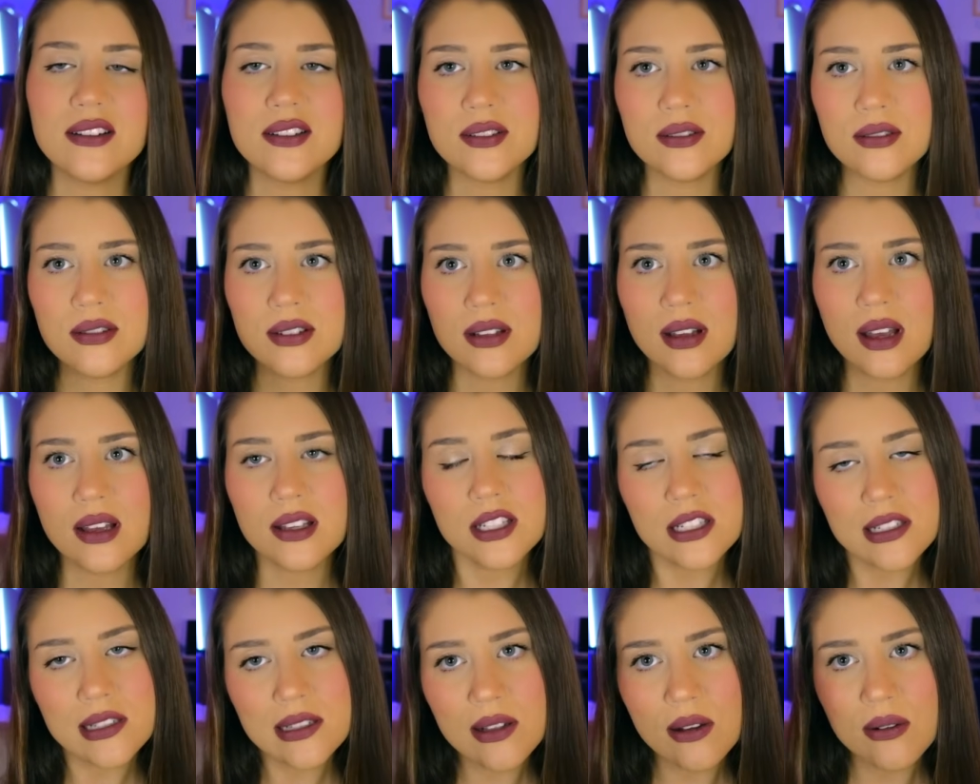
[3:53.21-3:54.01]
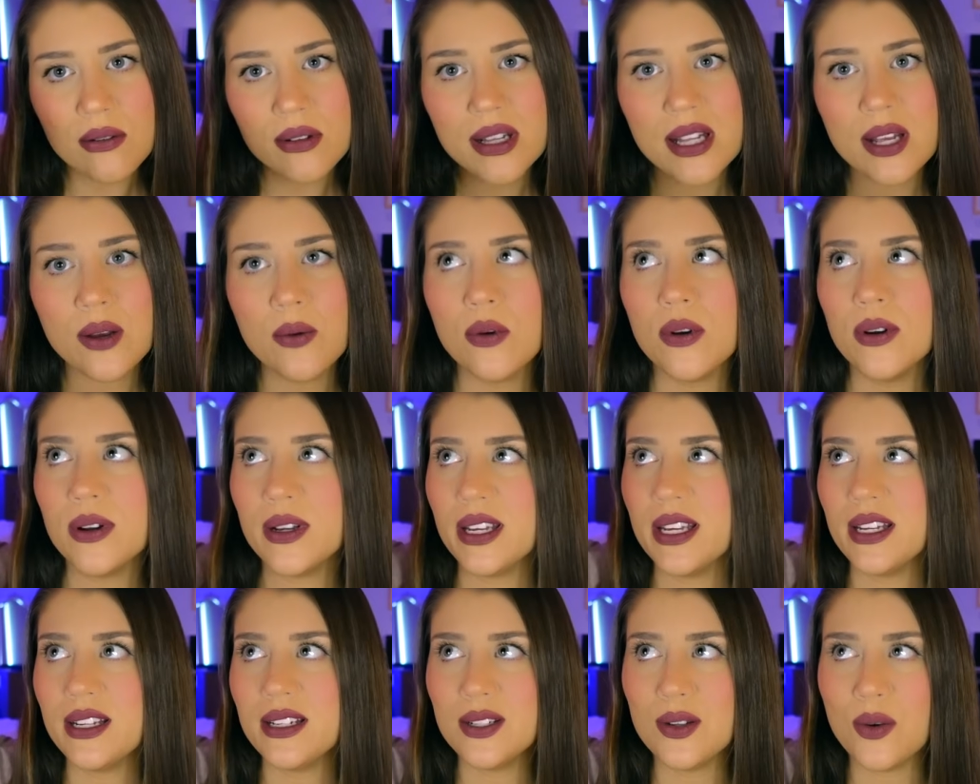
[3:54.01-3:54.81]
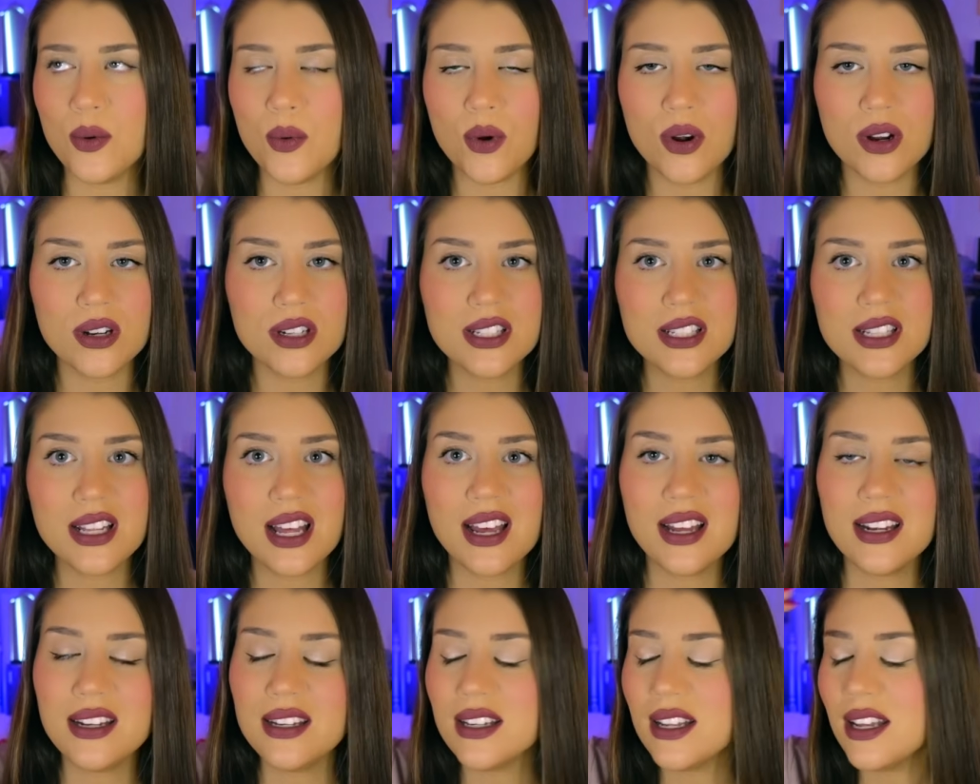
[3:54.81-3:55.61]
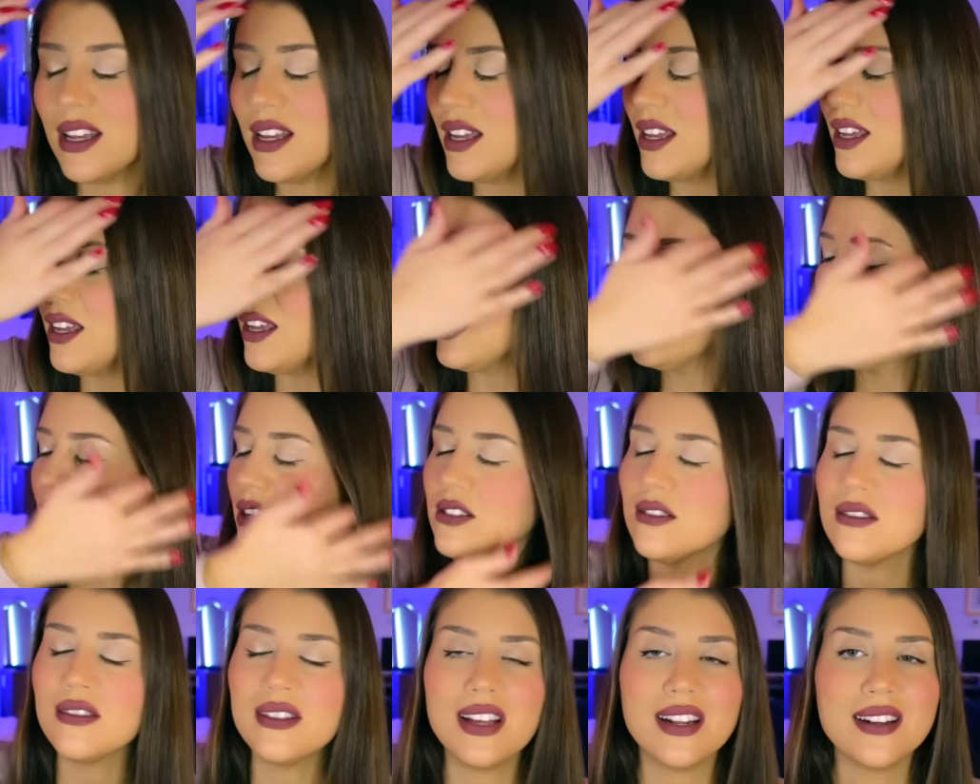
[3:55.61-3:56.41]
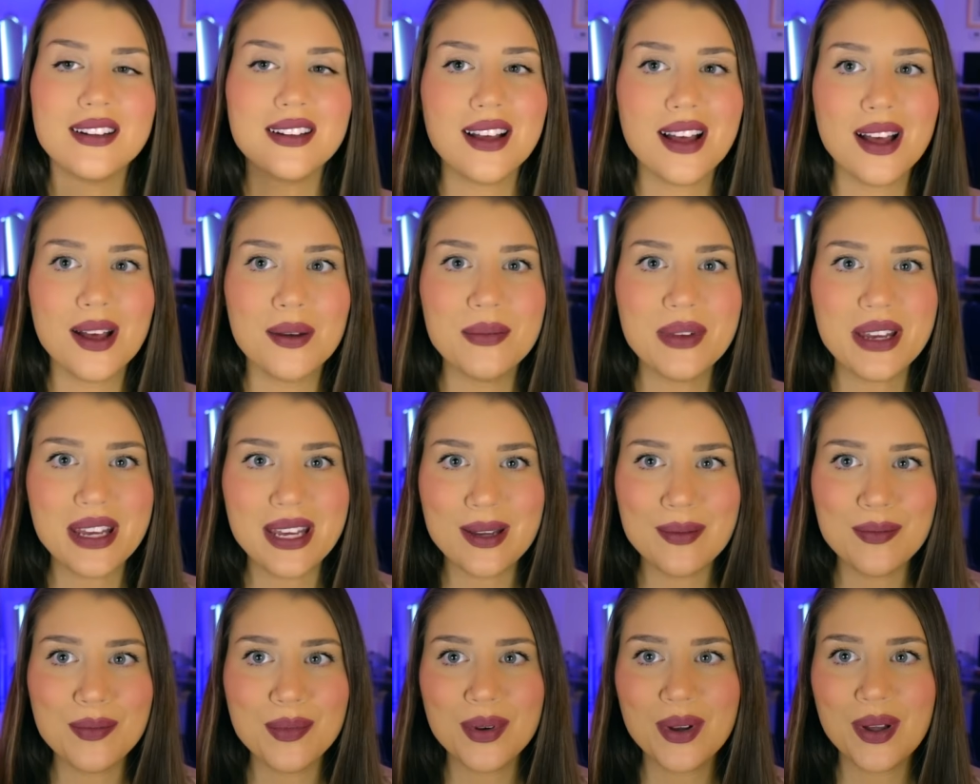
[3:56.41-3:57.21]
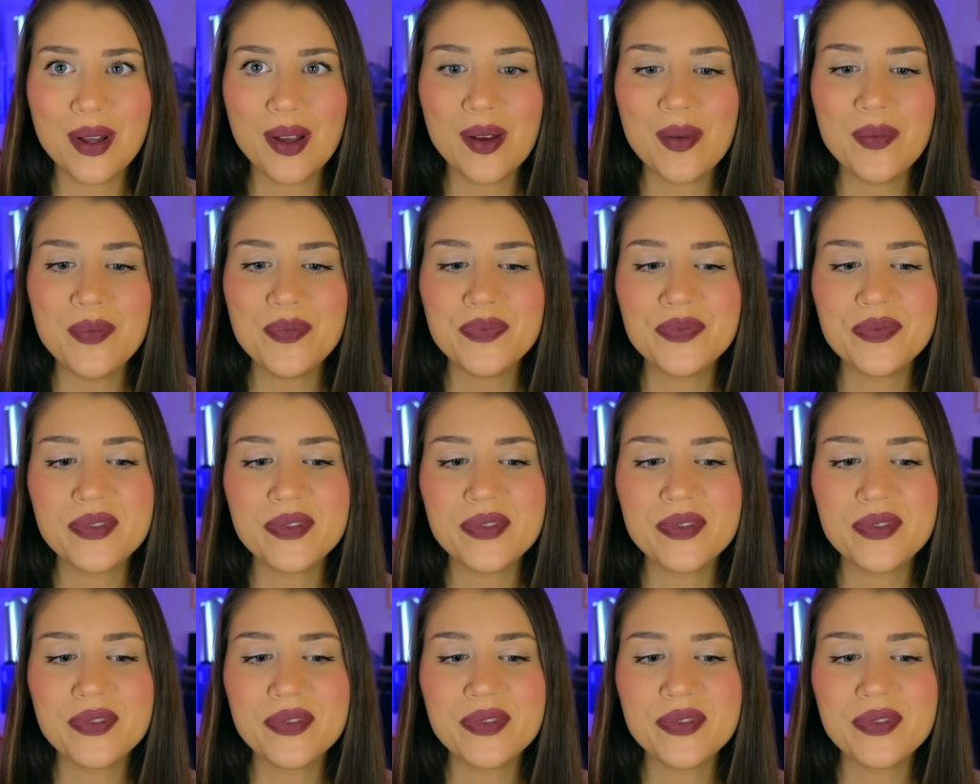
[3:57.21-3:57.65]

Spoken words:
So slowly working towards that, so that come April,